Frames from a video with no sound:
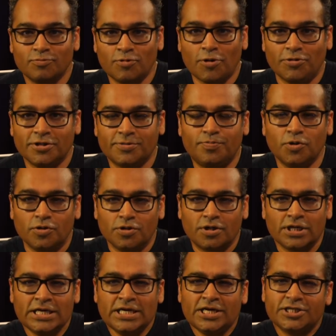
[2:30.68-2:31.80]
wrote this
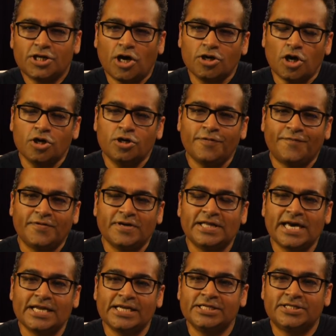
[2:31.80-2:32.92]
book, so are, you
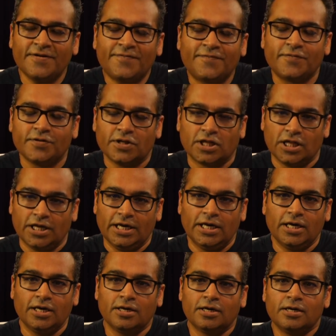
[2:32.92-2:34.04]
feeling any
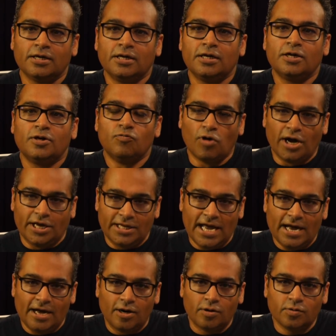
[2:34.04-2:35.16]
differently right
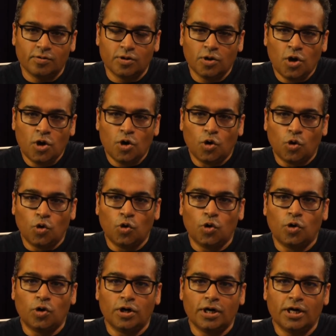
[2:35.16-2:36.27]
now,
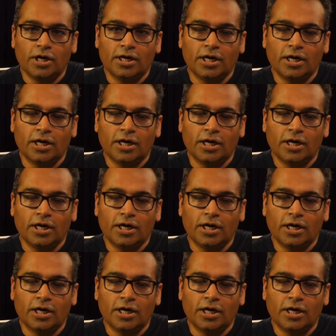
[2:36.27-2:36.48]
or